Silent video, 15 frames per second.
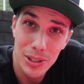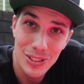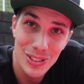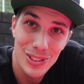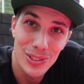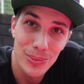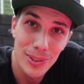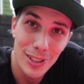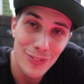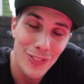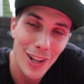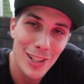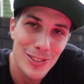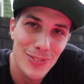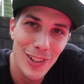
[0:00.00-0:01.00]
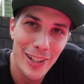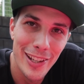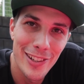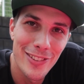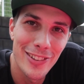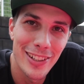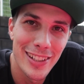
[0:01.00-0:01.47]
You can do some really fast fun
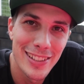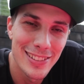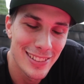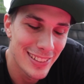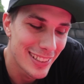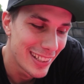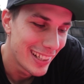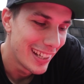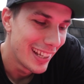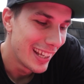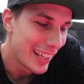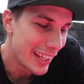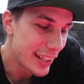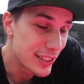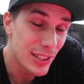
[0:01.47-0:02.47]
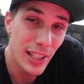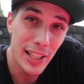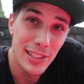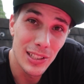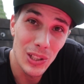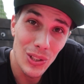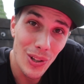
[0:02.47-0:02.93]
entries, and
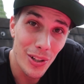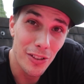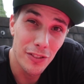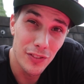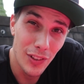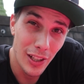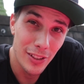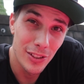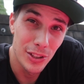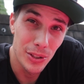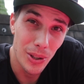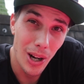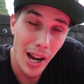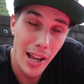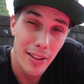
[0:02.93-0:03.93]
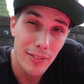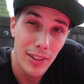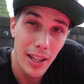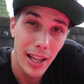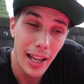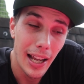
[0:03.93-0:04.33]
it's a lot of fun to drive,